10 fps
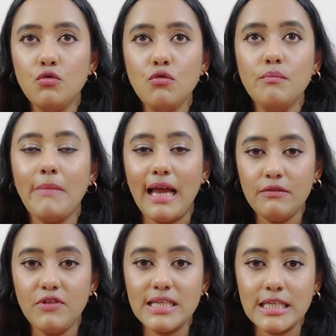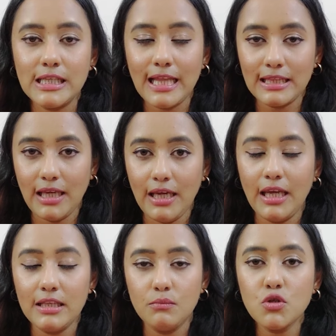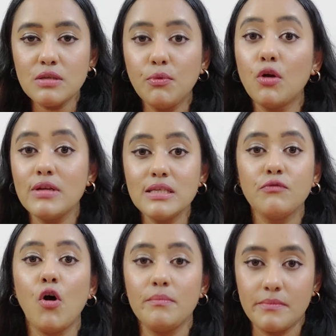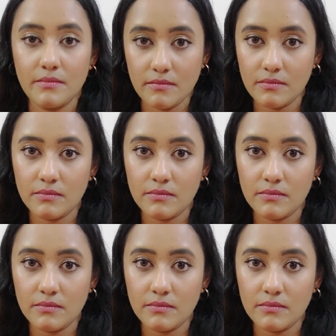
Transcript: You manifested that thing in the most purest form.